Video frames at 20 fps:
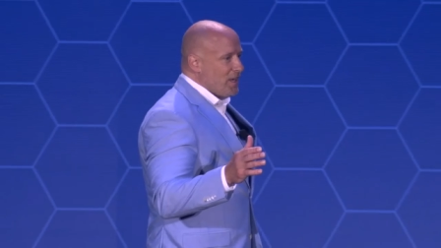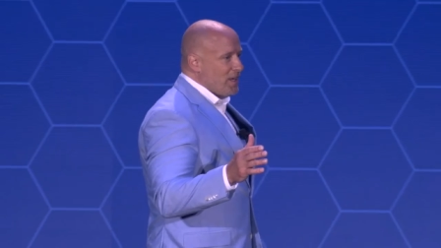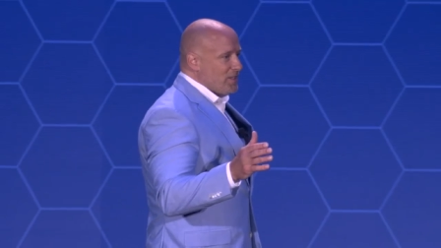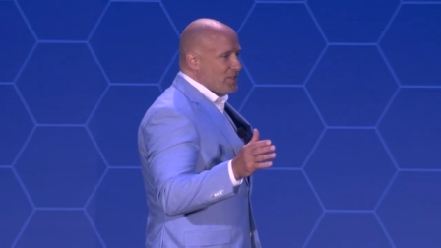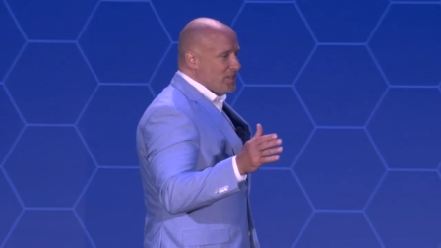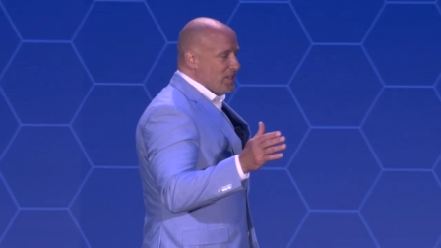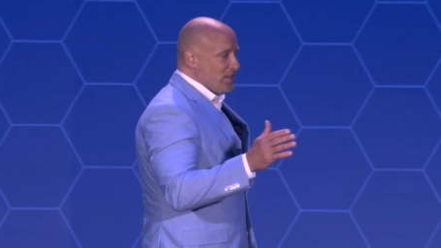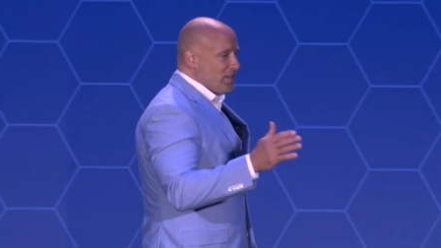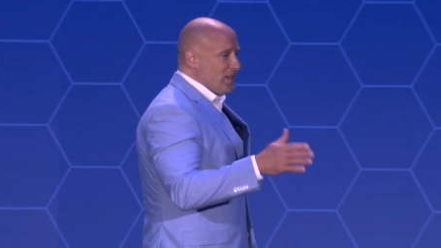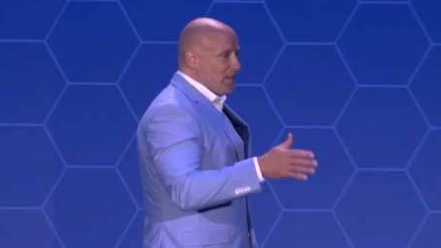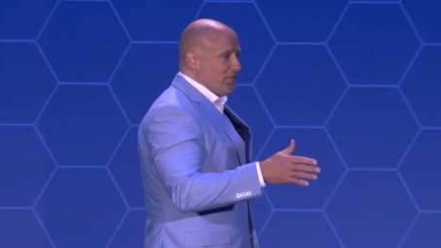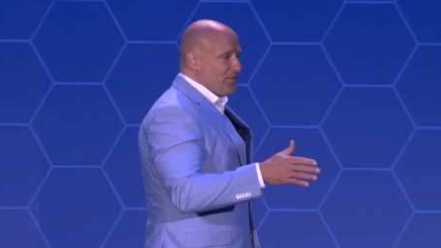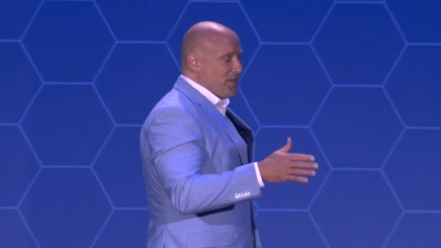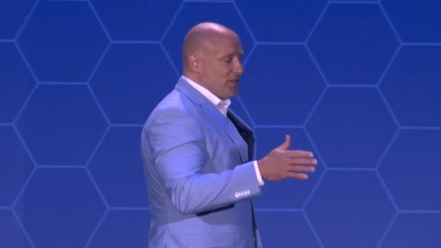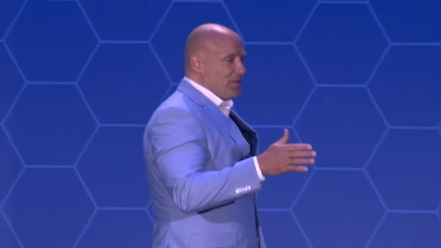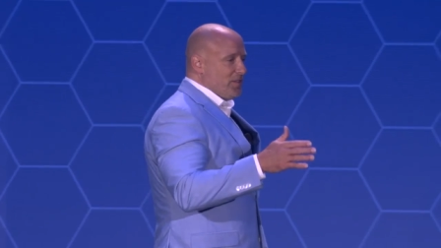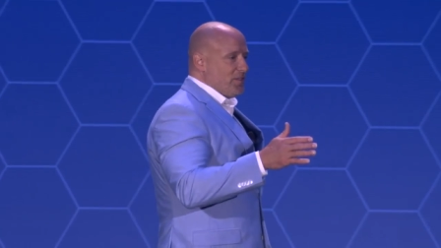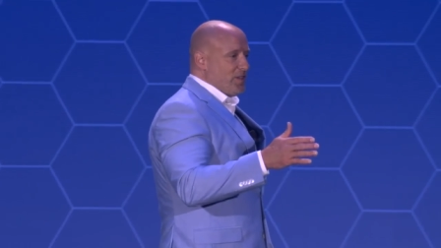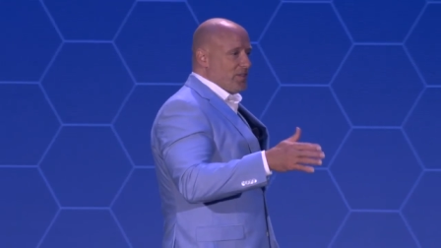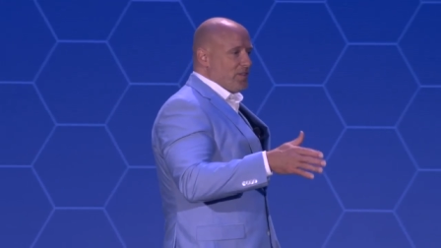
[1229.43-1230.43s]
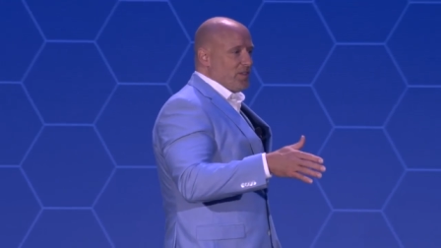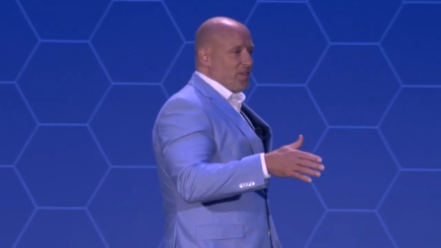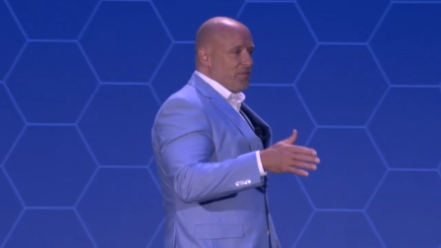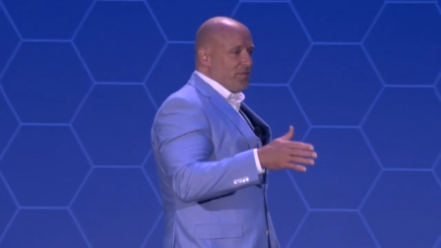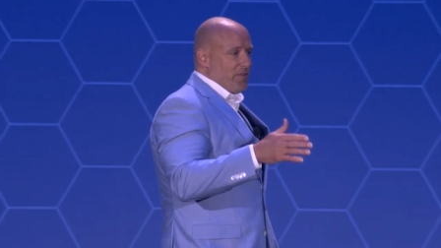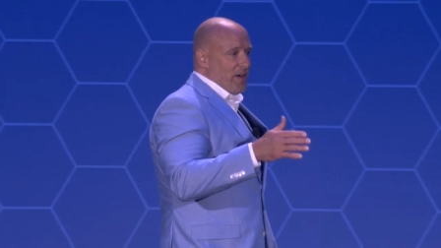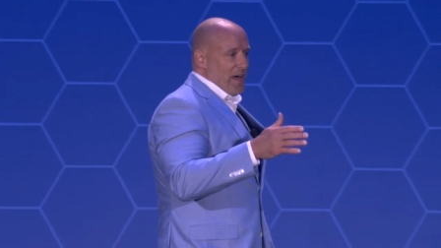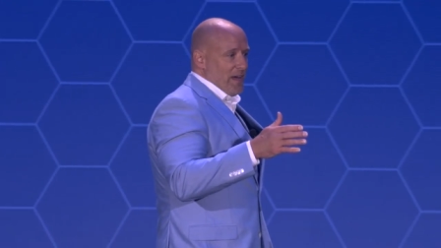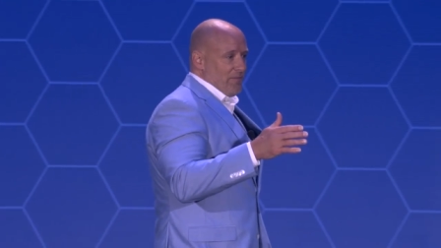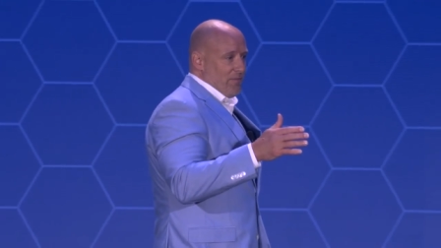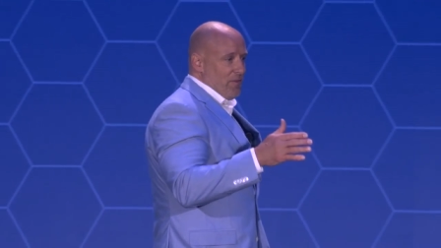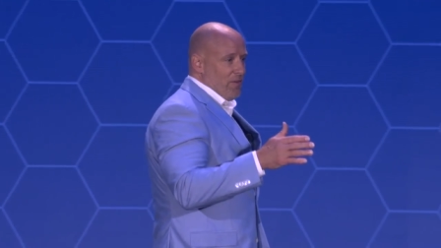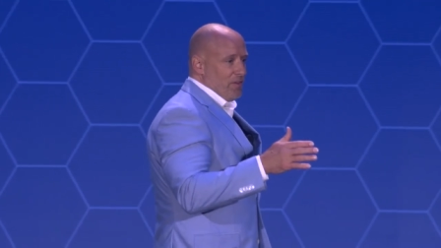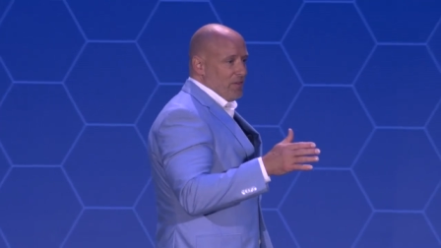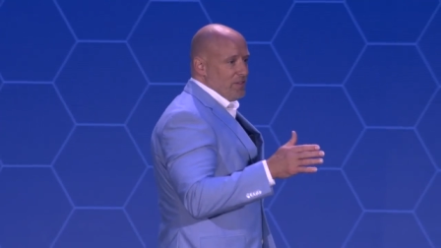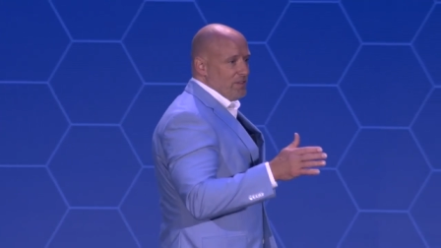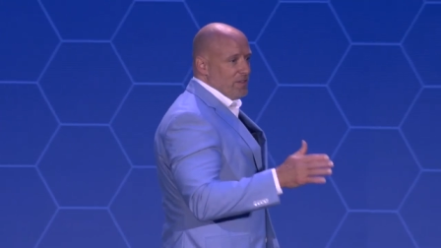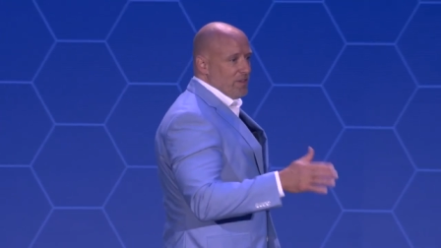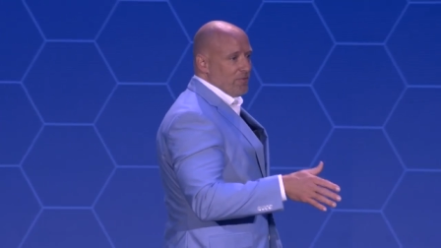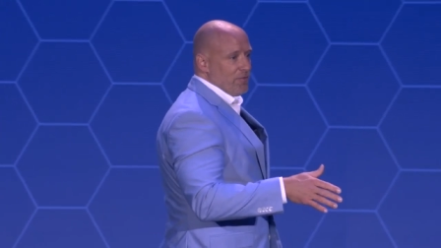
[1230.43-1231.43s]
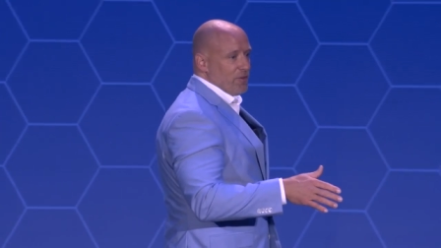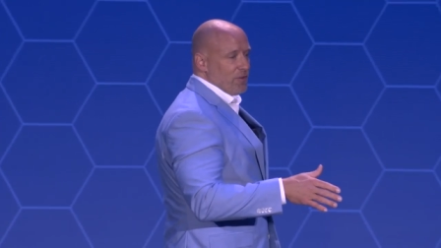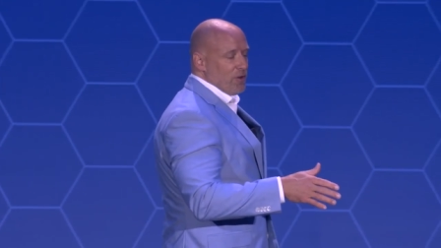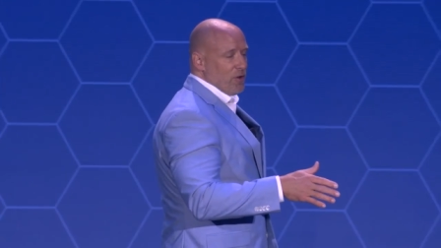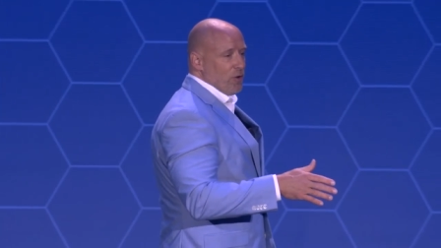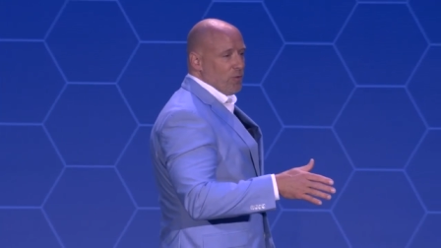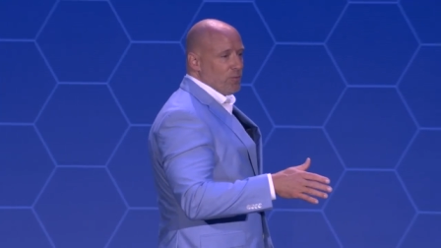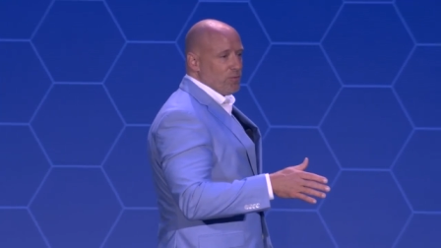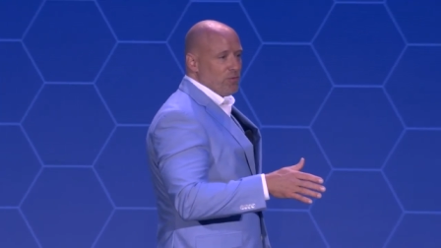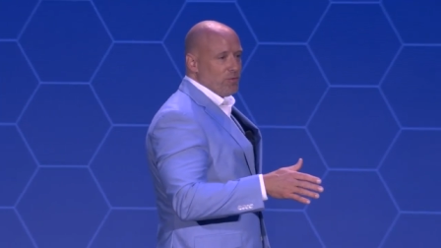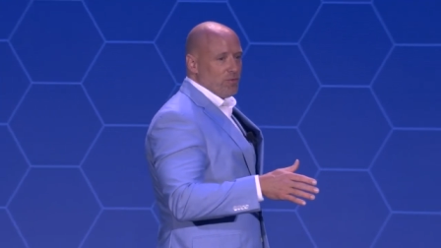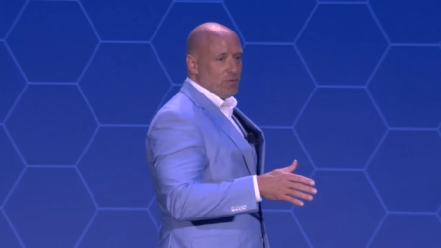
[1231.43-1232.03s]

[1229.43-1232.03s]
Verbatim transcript: she lived in sixty-five different homes.